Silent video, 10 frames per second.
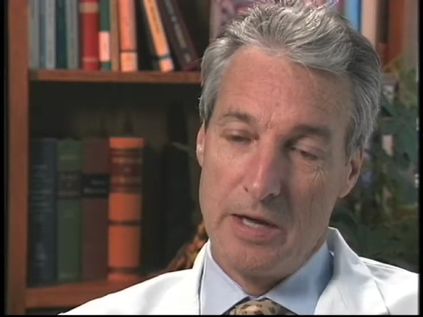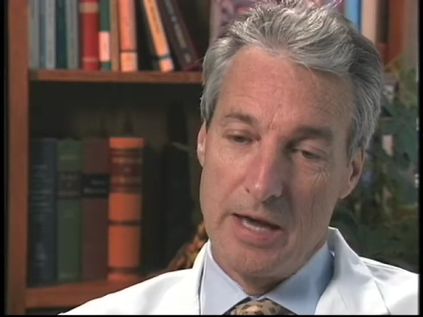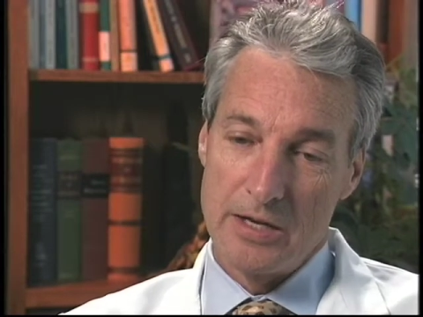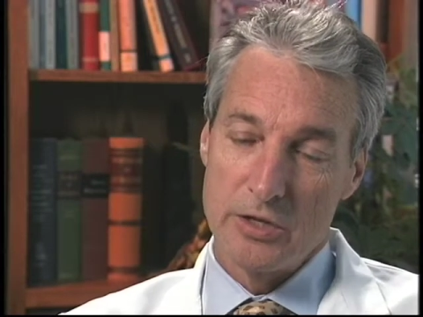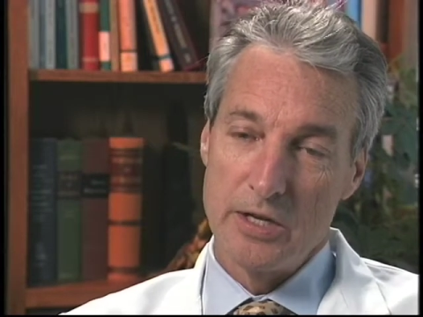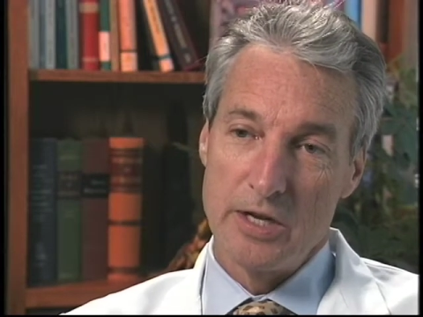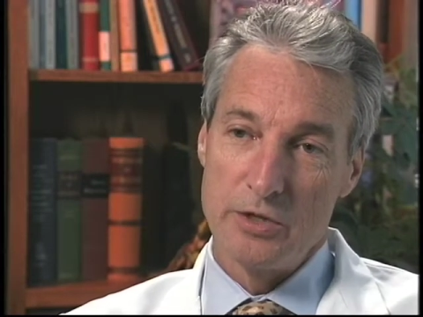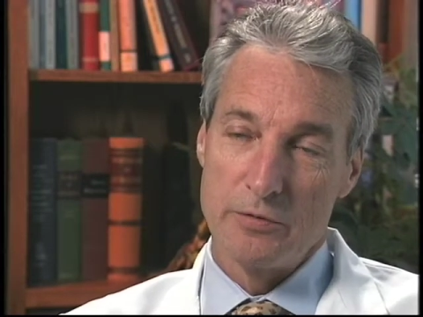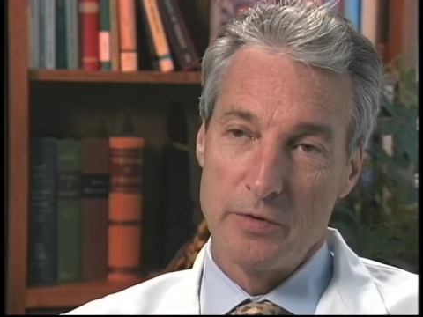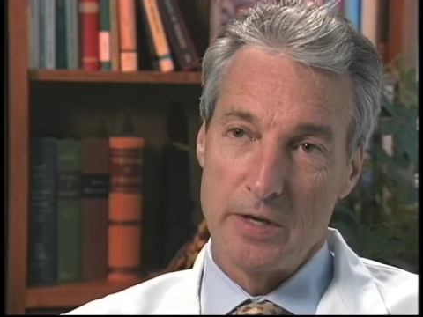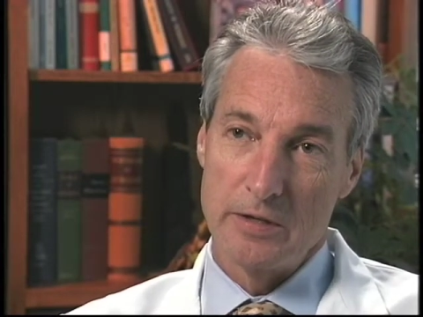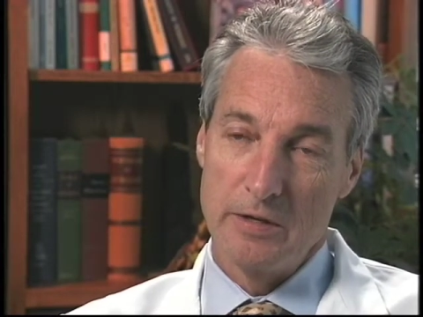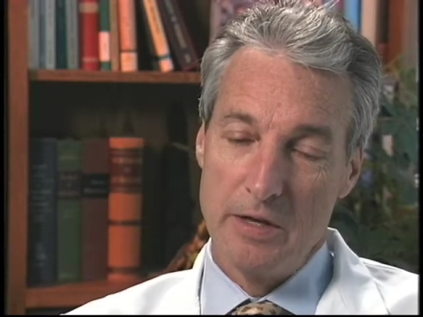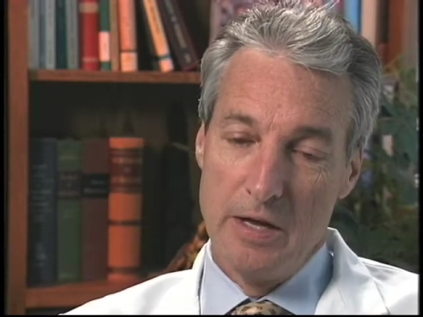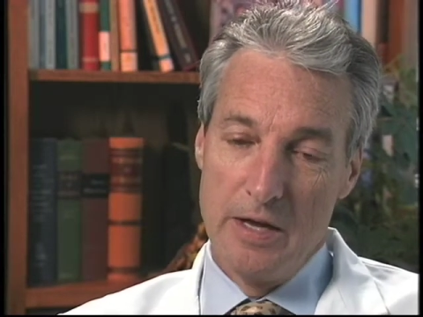has the age
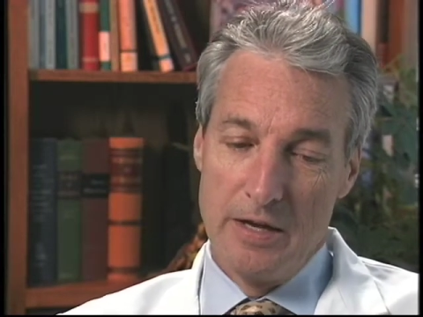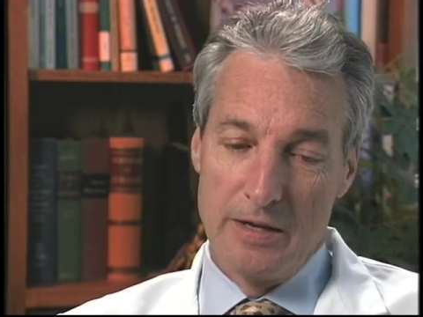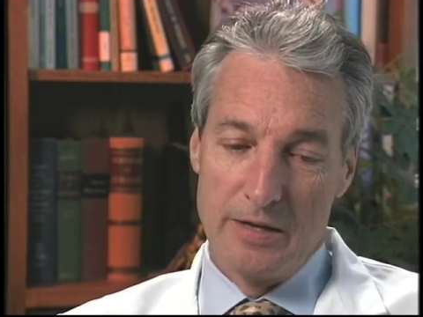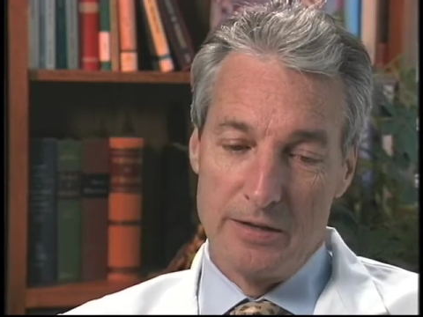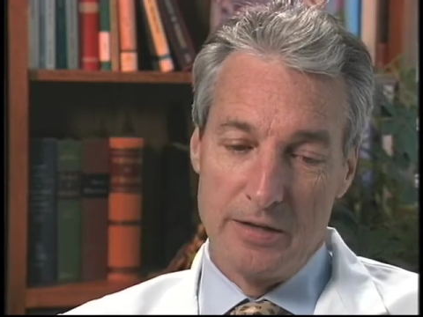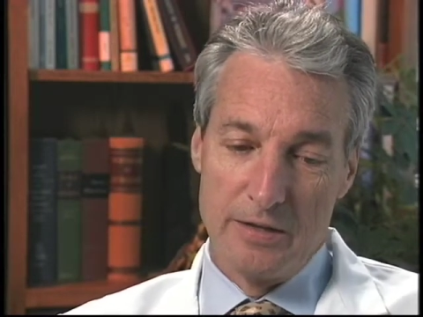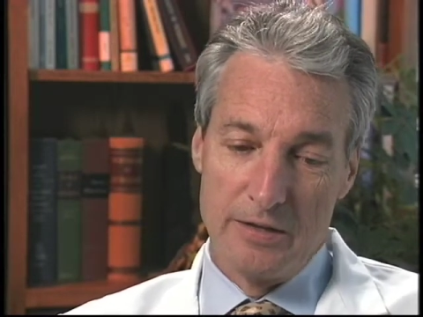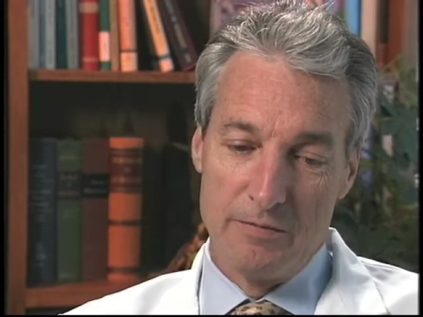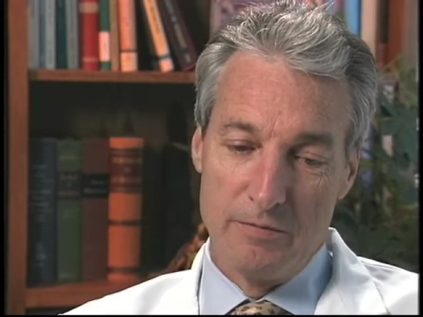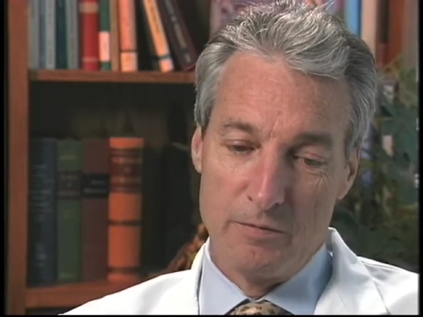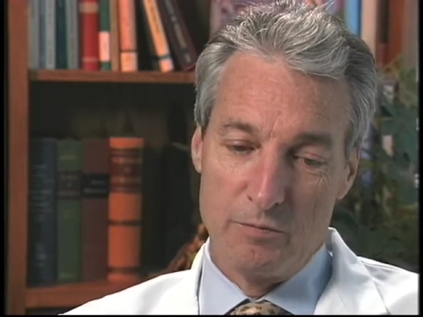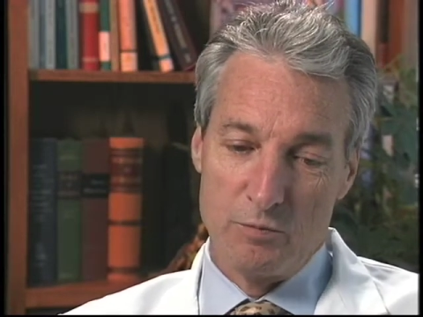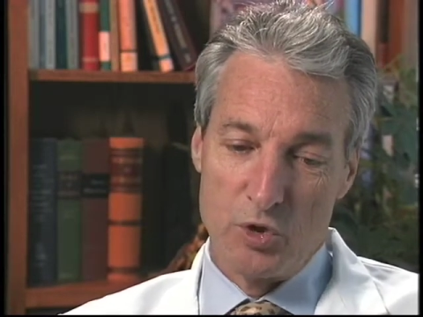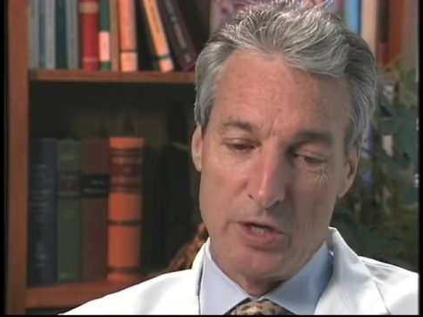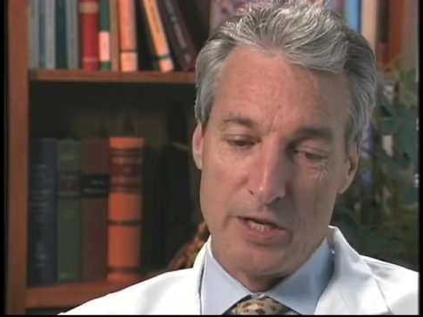effect. And the
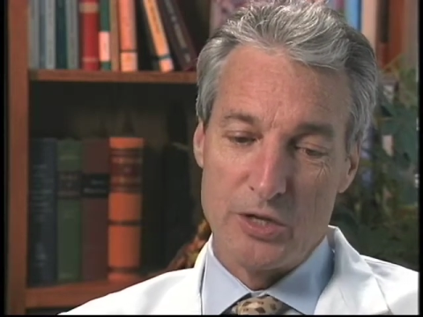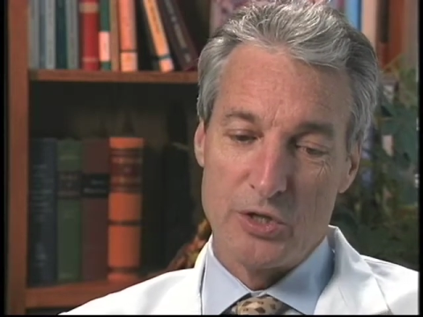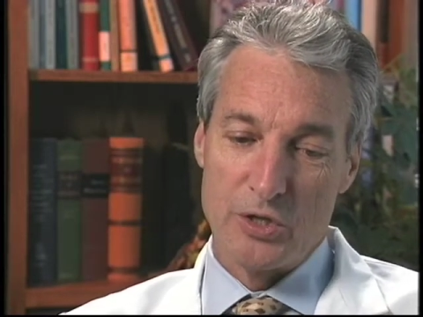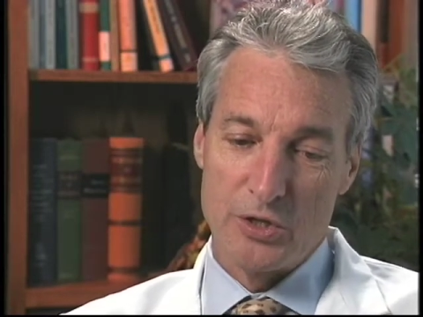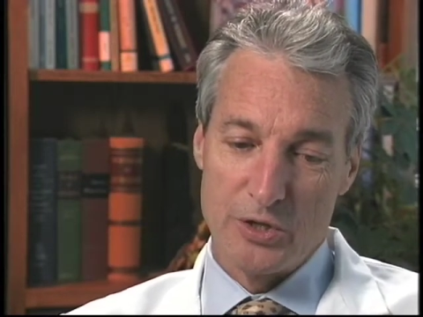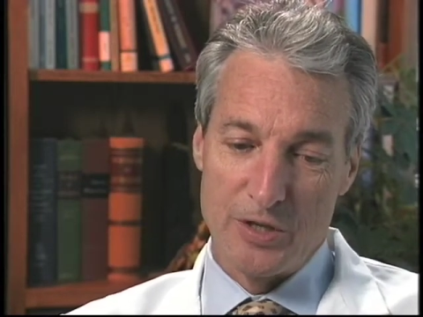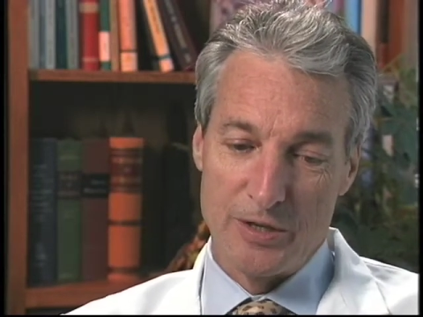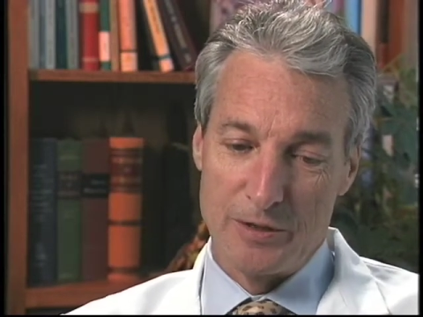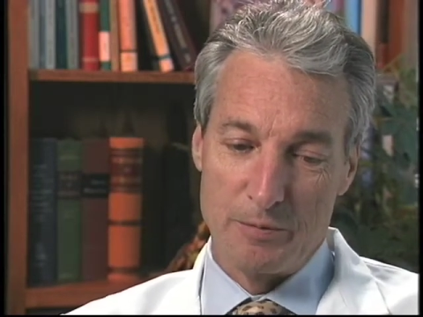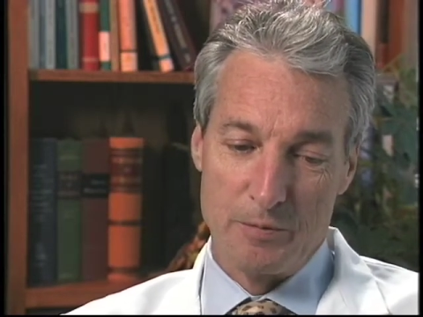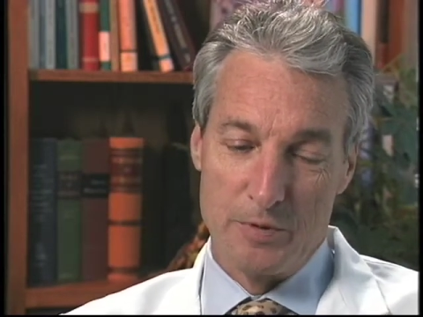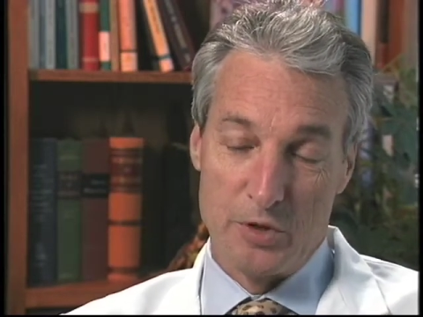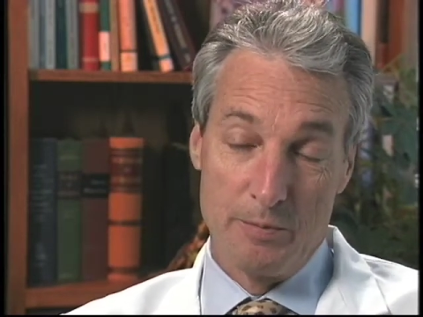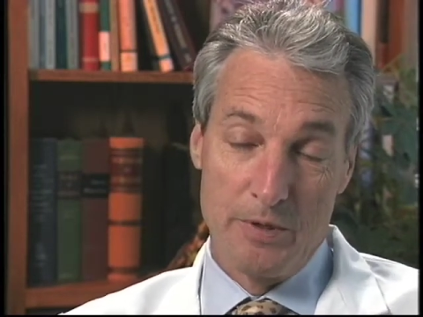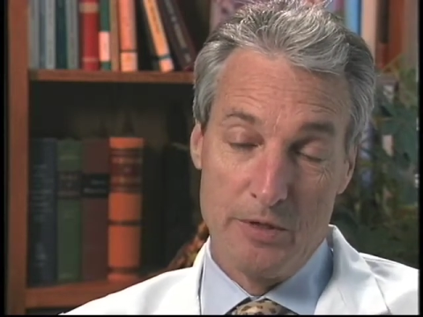geneticists
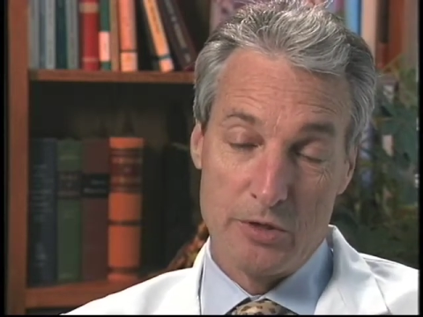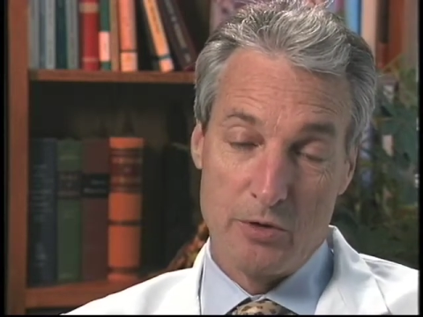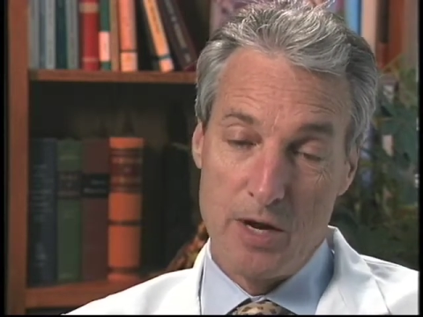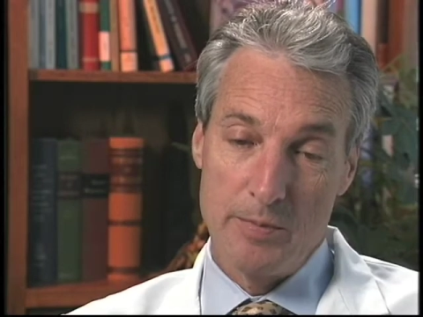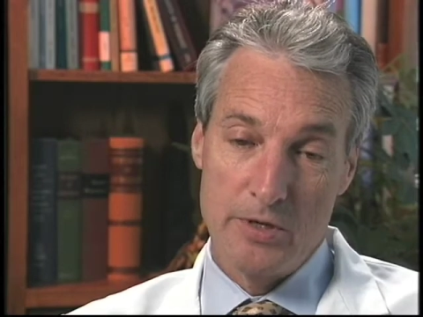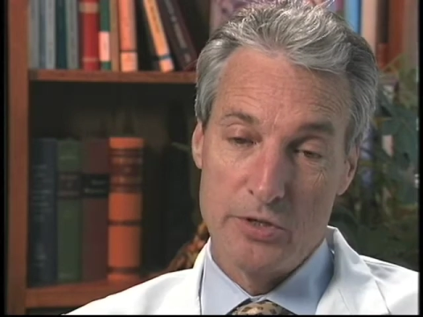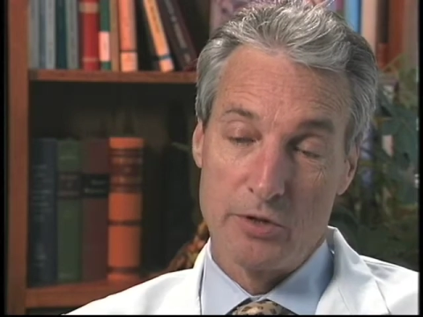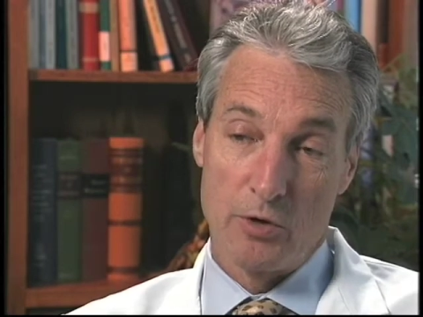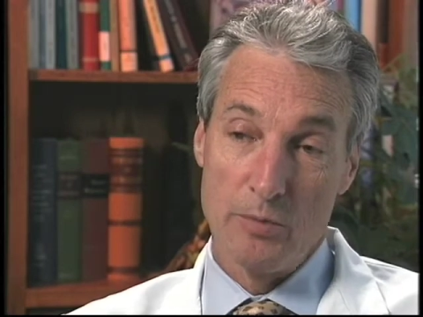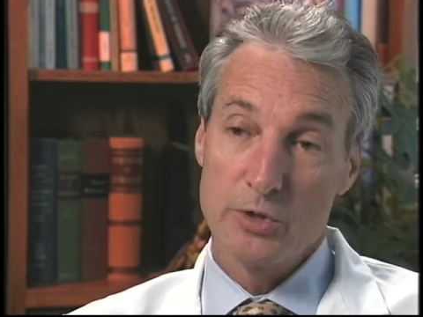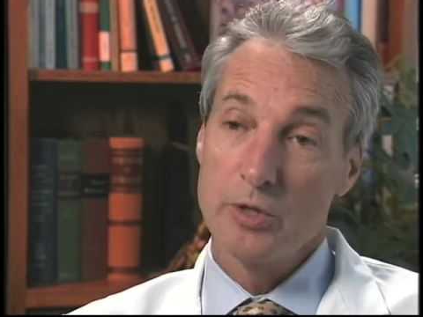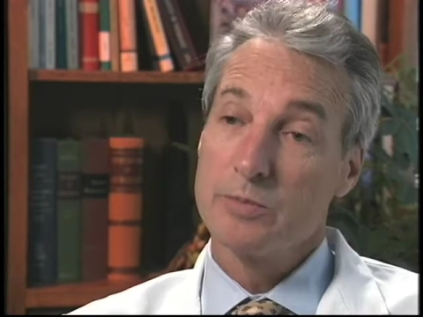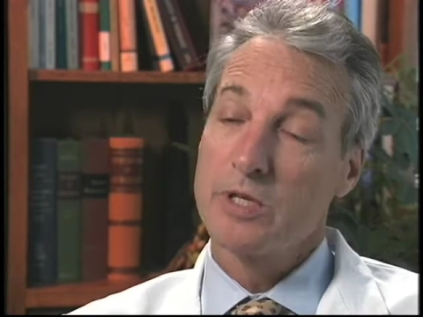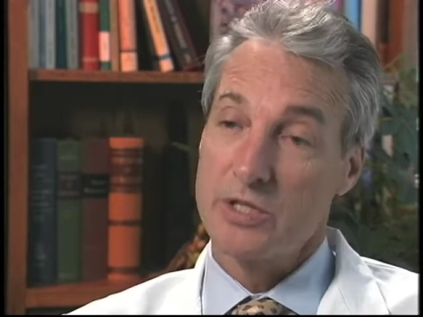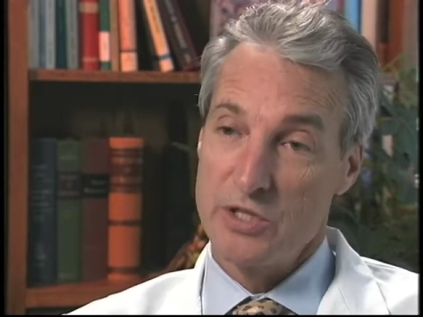simply describe it as the
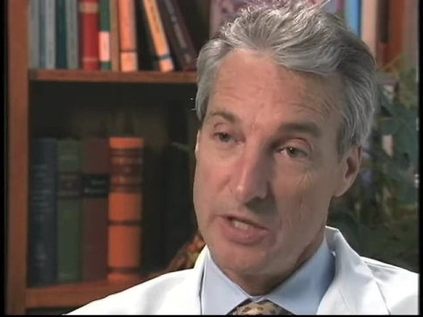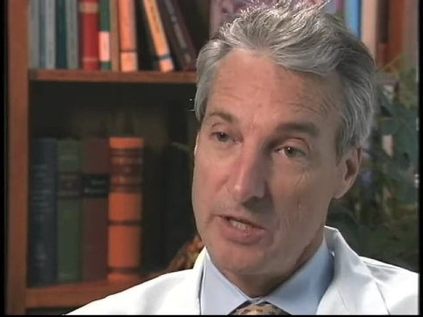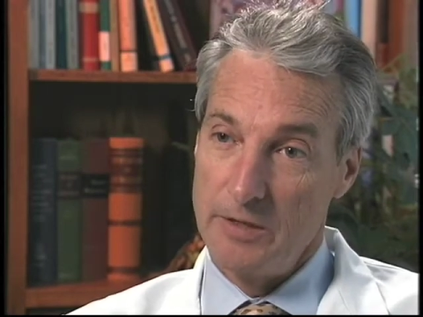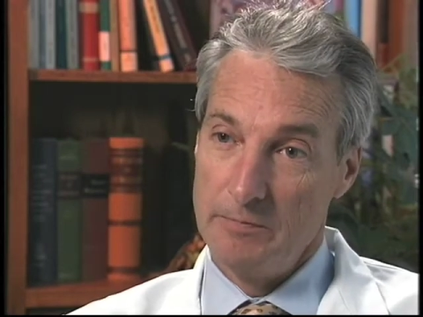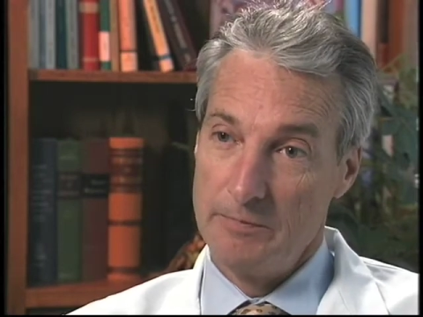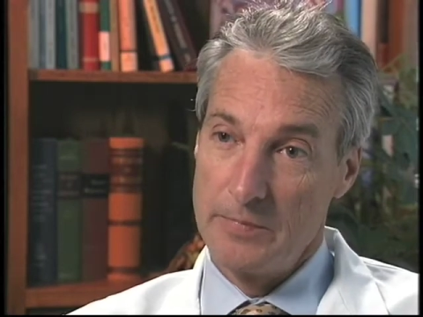chromosomes get sticky.